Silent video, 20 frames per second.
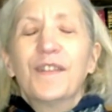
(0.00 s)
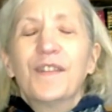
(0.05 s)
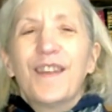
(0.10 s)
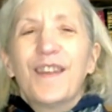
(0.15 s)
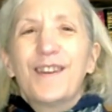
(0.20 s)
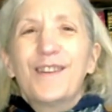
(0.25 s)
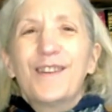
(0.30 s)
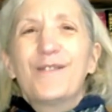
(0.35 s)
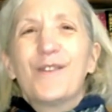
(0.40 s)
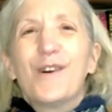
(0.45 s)

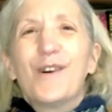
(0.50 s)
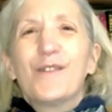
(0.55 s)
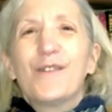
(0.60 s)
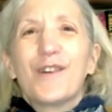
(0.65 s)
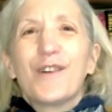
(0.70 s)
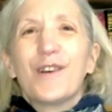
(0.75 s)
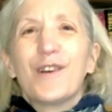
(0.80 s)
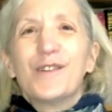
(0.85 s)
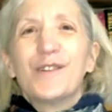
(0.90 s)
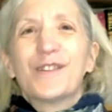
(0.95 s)
that involve
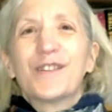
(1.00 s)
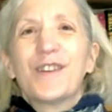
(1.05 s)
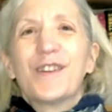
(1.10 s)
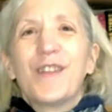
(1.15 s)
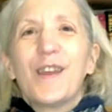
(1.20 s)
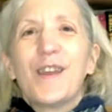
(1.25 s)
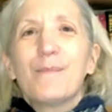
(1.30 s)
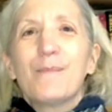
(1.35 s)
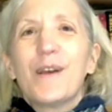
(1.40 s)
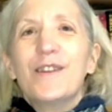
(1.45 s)
artists
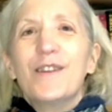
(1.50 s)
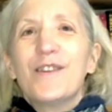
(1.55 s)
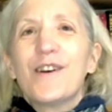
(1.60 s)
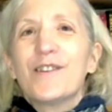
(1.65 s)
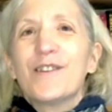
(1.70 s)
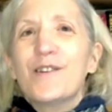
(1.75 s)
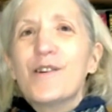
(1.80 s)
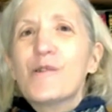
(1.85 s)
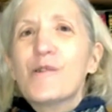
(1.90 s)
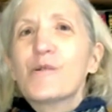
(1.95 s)
that they might
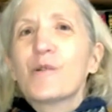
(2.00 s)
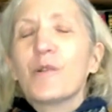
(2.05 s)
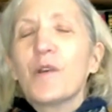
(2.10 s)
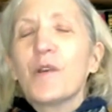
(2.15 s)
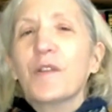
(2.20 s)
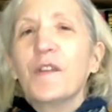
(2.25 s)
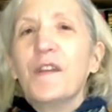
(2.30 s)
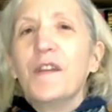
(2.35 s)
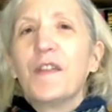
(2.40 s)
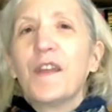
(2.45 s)
not know or
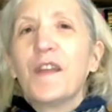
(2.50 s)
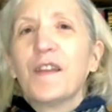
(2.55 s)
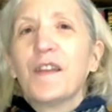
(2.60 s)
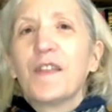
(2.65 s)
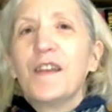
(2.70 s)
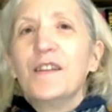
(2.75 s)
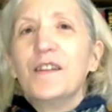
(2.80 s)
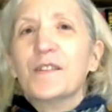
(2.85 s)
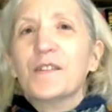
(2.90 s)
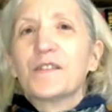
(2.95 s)
that they think
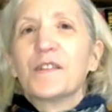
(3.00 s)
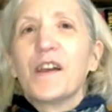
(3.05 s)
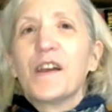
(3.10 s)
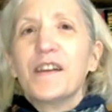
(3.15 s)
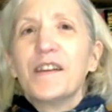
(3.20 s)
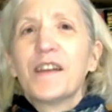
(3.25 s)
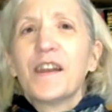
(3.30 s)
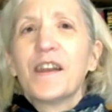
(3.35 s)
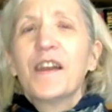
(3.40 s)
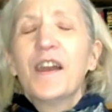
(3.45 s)
they
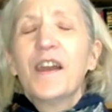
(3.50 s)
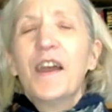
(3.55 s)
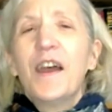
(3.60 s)
dislike.